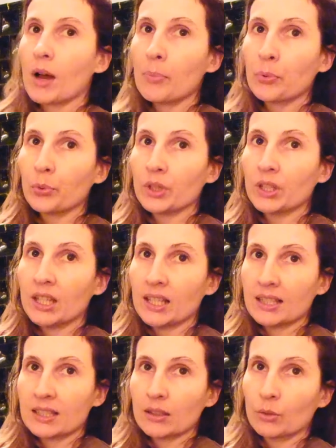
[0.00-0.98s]
up with
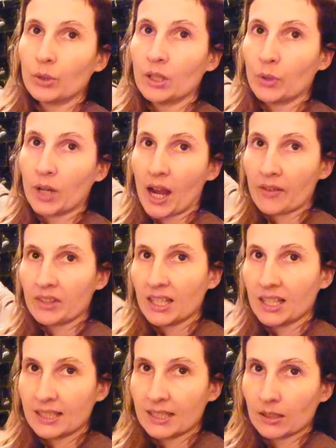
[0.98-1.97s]
these, we, we have
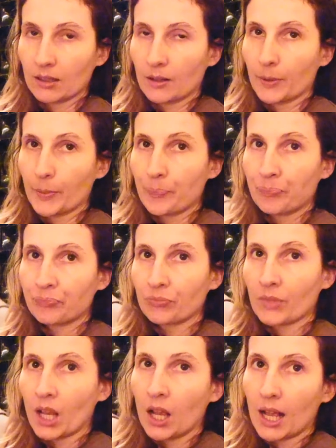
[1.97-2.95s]
these um,
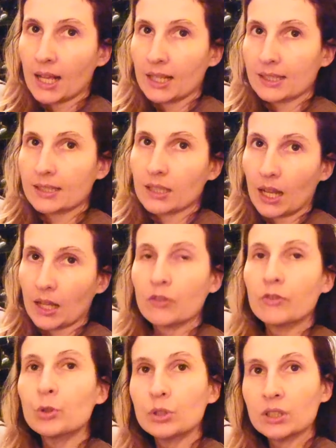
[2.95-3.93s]
as like
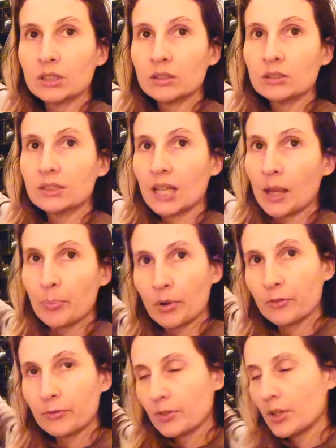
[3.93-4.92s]
wooden type
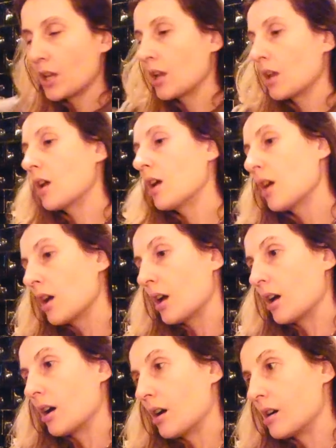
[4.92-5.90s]
of
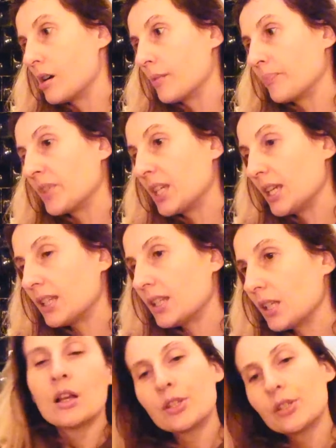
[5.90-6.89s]
um,
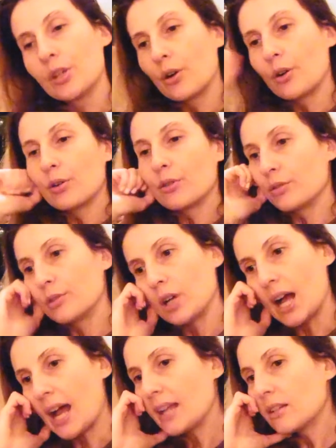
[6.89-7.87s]
heating. So
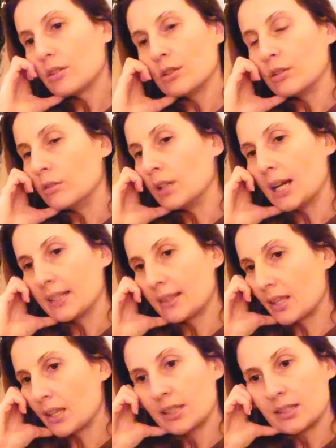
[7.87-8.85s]
I don't know, I
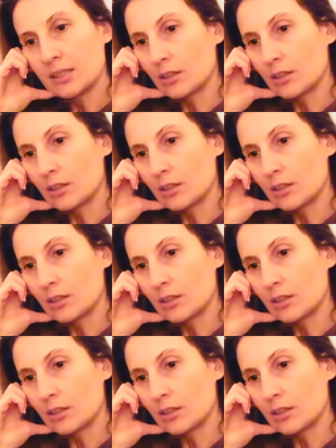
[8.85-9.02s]
think it's